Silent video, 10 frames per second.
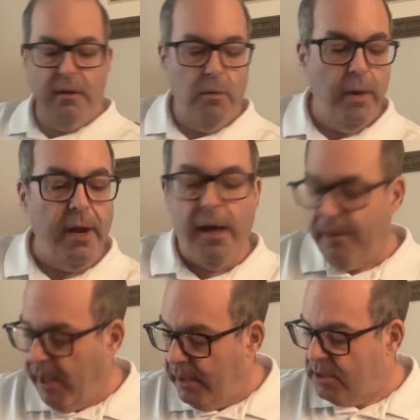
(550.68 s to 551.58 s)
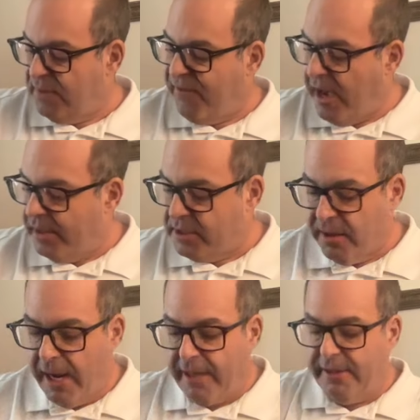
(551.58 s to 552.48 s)
When all else fails,
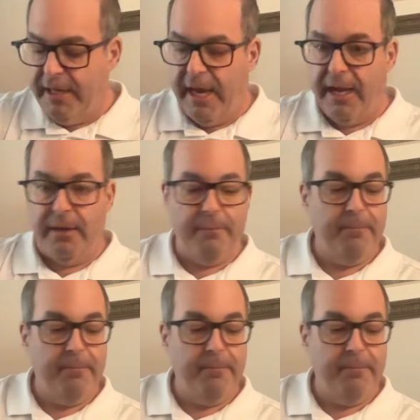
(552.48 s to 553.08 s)
crank the gain.